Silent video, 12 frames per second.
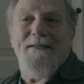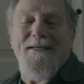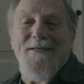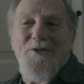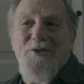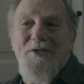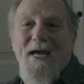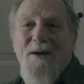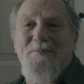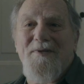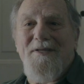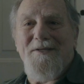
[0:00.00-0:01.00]
It just
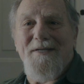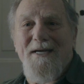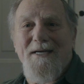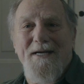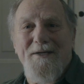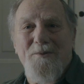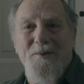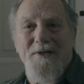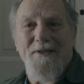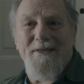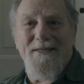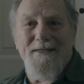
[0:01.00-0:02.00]
happened the day I
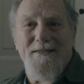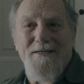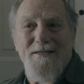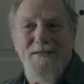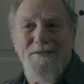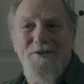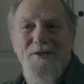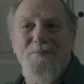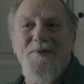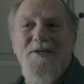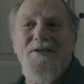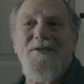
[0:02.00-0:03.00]
quit that uh,
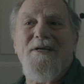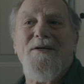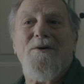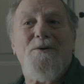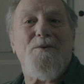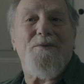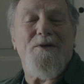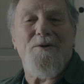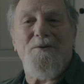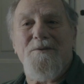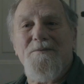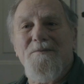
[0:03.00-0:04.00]
somebody said, oh,
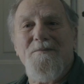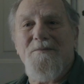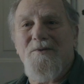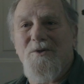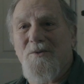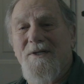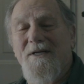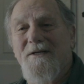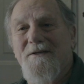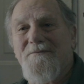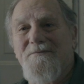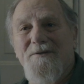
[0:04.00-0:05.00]
they're doing
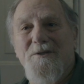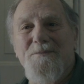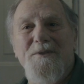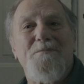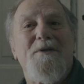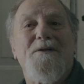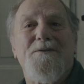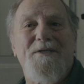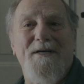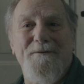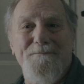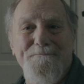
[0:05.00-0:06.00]
a film in
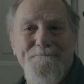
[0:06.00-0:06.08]
Middletown.